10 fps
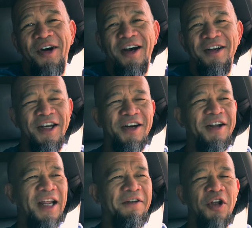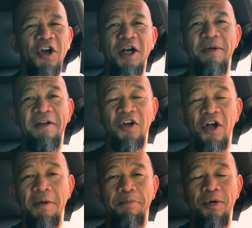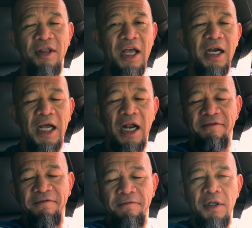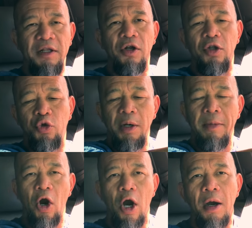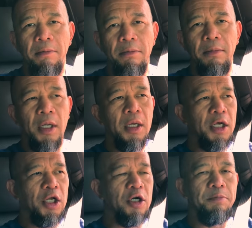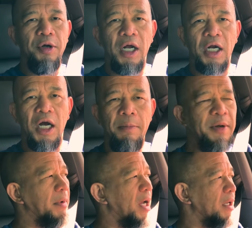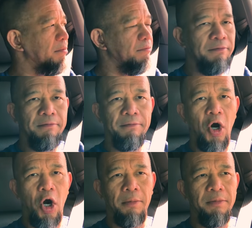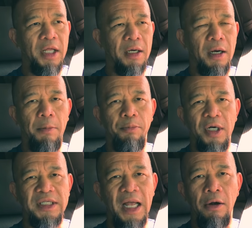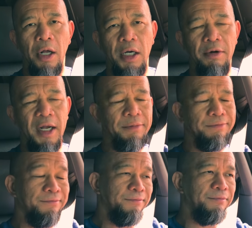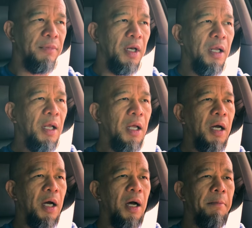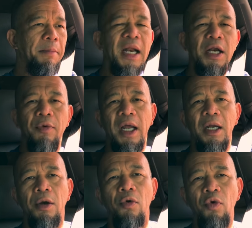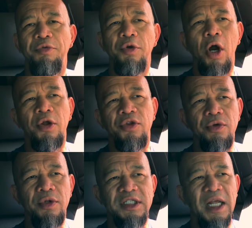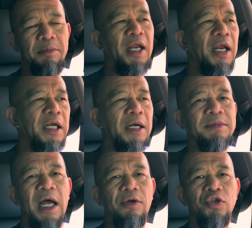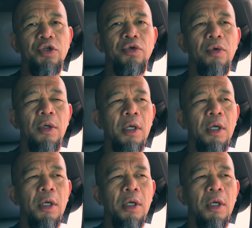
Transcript: well, you know if they're gonna if they're gonna put that kind of if they're gonna tweak my arm, you know putting a cup in my arm, then I'll press down on it, right? Uh, but anyway, with regard to the same, it, it comes down to